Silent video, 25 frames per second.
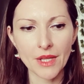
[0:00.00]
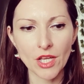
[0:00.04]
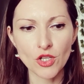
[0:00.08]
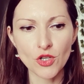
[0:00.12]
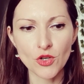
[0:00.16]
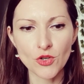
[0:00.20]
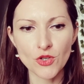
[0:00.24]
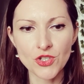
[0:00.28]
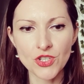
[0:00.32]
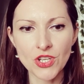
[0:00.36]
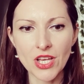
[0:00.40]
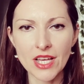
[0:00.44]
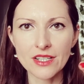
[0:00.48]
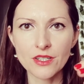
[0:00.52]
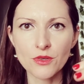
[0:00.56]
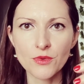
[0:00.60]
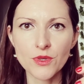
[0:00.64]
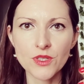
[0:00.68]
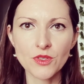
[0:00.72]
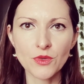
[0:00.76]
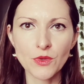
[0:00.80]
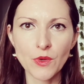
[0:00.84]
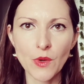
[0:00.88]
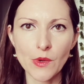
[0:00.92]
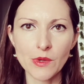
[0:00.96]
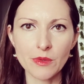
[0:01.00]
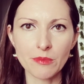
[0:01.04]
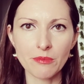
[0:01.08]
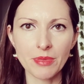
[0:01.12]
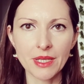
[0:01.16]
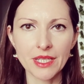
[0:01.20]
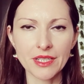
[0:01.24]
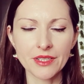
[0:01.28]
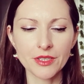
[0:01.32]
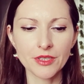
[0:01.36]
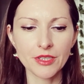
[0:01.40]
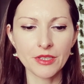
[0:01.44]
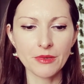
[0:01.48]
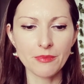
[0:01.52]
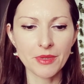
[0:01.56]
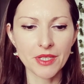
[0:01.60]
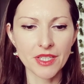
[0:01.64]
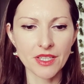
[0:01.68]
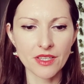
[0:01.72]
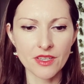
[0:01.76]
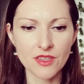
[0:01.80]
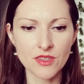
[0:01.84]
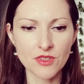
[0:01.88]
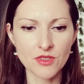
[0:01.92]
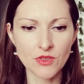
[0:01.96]
Your shadow is growing bigger
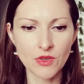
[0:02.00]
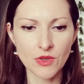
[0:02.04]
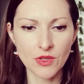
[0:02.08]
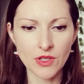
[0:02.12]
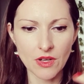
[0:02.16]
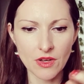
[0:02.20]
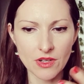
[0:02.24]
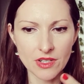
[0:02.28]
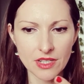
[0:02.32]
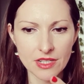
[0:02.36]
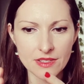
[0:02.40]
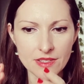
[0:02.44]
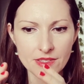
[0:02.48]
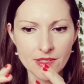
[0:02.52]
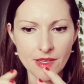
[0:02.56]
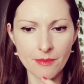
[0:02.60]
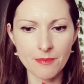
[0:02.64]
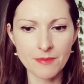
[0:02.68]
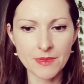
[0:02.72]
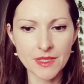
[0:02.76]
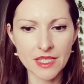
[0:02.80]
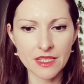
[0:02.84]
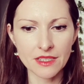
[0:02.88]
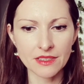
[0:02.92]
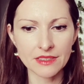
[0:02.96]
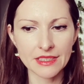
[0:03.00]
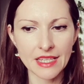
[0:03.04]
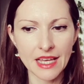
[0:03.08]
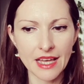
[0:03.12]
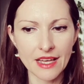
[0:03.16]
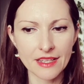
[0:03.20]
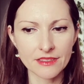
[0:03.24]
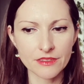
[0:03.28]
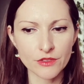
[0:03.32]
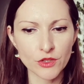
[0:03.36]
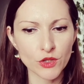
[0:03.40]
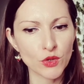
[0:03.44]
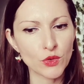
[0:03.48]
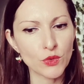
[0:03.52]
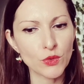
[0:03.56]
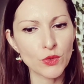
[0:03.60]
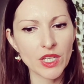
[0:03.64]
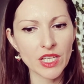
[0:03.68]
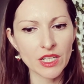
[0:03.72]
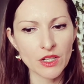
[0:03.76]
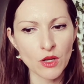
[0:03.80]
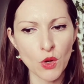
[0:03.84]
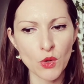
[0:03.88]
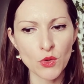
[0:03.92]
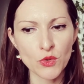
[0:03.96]
because you're not accepting that you
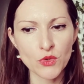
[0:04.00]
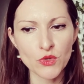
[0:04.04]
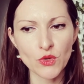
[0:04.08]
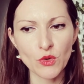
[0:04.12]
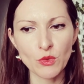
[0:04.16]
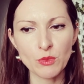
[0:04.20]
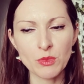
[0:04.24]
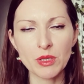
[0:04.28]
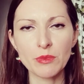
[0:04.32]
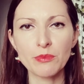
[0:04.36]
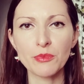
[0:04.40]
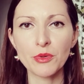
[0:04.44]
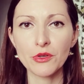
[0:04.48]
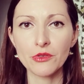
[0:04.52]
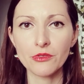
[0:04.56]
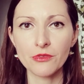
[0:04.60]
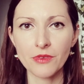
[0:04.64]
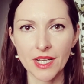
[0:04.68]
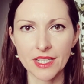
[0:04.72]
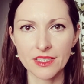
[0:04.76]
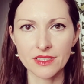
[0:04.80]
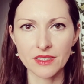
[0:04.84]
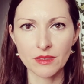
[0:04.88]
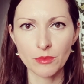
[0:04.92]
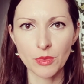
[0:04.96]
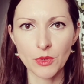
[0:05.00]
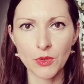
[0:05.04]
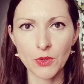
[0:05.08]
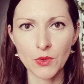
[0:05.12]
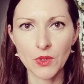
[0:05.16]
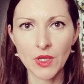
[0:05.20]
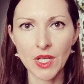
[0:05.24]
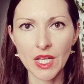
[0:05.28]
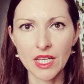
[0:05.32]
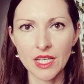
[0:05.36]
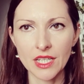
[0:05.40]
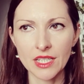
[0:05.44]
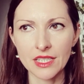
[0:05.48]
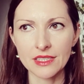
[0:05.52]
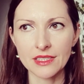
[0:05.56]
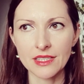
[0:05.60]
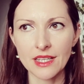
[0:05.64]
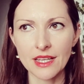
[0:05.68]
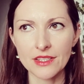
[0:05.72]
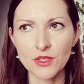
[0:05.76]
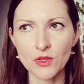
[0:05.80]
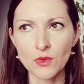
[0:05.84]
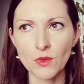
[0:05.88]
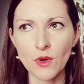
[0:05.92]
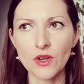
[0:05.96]
can also be perfectible,
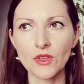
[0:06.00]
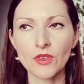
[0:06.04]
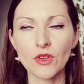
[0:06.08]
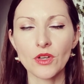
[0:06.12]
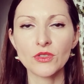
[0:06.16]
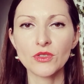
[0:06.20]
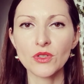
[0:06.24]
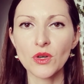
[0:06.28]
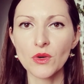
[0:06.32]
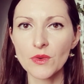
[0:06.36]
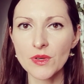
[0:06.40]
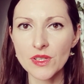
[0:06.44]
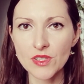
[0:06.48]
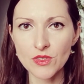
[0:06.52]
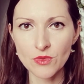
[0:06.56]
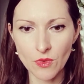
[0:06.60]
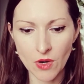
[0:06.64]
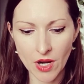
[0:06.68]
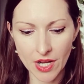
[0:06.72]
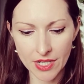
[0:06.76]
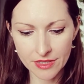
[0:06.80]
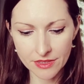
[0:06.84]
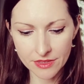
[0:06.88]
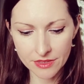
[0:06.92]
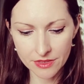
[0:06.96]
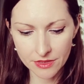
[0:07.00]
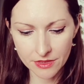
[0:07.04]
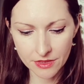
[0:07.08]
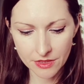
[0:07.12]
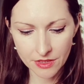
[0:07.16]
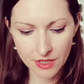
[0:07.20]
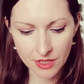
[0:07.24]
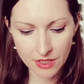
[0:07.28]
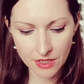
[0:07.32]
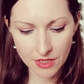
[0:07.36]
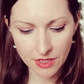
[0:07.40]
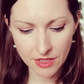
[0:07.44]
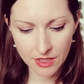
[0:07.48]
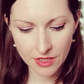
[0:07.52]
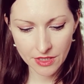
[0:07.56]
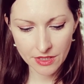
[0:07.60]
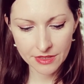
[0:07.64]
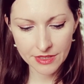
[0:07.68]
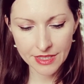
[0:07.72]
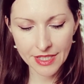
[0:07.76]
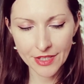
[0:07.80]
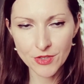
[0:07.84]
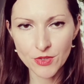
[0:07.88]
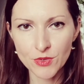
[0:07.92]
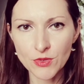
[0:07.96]
that you are not always right,
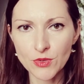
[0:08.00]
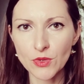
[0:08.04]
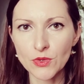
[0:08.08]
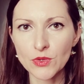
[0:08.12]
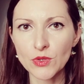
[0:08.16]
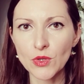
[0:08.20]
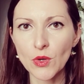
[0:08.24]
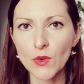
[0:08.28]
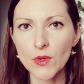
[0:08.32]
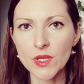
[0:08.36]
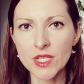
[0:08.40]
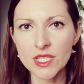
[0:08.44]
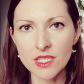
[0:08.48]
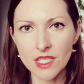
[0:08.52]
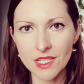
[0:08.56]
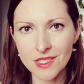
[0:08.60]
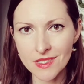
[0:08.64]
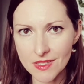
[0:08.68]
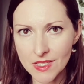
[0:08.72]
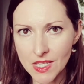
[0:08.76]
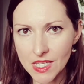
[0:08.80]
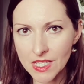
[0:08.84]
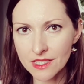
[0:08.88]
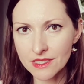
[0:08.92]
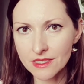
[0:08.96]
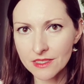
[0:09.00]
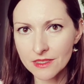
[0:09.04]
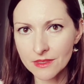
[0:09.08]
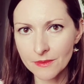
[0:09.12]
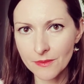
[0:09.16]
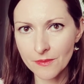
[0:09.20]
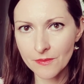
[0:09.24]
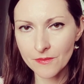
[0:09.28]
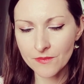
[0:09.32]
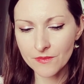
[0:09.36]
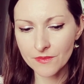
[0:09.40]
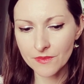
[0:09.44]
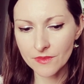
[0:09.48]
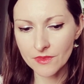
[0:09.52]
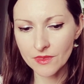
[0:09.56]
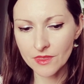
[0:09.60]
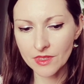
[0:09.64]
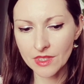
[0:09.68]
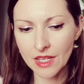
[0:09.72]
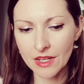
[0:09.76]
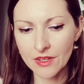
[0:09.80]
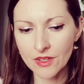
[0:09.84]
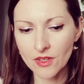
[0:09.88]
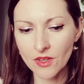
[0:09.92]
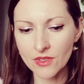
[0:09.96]
that you don't always succeed,
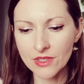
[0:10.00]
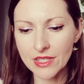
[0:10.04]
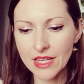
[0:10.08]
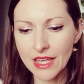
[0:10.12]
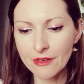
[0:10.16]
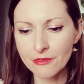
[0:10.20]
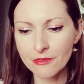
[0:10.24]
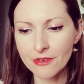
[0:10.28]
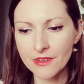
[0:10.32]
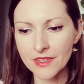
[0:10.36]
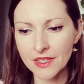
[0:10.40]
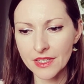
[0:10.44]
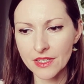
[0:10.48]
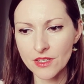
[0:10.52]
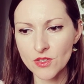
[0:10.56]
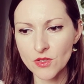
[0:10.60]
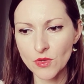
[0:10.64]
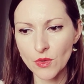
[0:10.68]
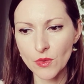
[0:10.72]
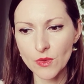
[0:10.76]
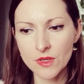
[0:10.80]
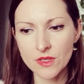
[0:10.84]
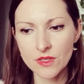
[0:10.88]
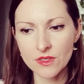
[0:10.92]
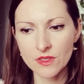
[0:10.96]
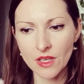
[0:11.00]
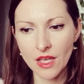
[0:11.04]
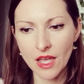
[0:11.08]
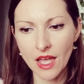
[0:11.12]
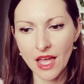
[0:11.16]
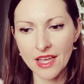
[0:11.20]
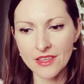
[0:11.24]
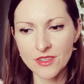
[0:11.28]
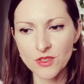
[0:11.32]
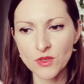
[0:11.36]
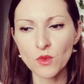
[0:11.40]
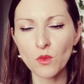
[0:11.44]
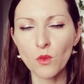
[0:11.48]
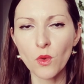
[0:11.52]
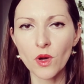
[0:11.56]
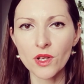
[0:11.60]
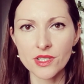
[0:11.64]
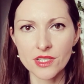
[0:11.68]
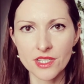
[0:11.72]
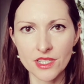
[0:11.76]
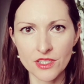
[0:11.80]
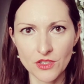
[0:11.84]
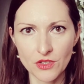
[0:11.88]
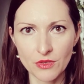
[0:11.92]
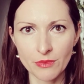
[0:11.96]
that not everything is always as you
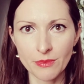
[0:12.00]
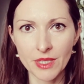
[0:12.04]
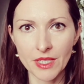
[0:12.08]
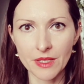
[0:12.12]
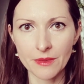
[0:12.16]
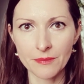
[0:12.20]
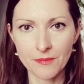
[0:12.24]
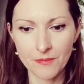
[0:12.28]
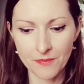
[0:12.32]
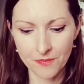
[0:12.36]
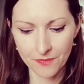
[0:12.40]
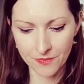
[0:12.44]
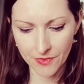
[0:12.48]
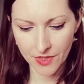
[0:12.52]
want it to be.